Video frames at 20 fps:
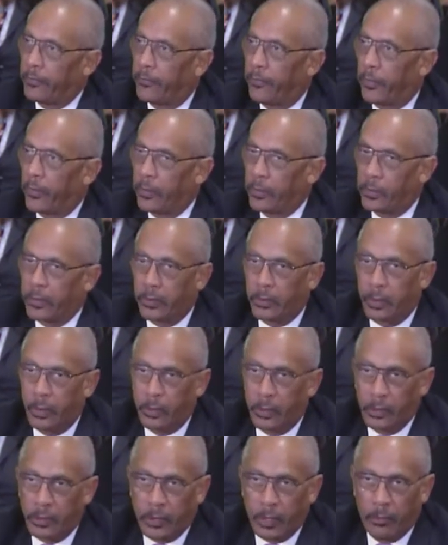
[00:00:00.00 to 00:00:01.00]
First,
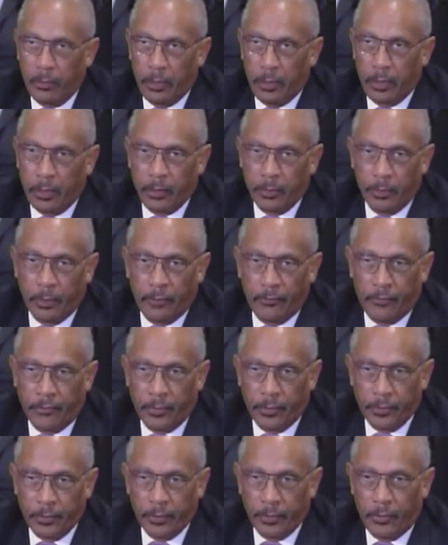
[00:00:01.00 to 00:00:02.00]
this committee has been
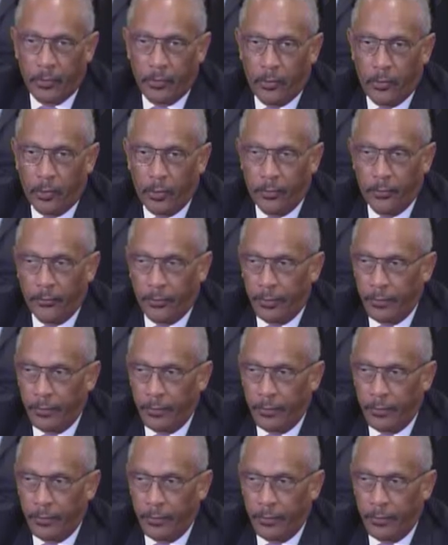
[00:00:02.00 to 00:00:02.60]
very supportive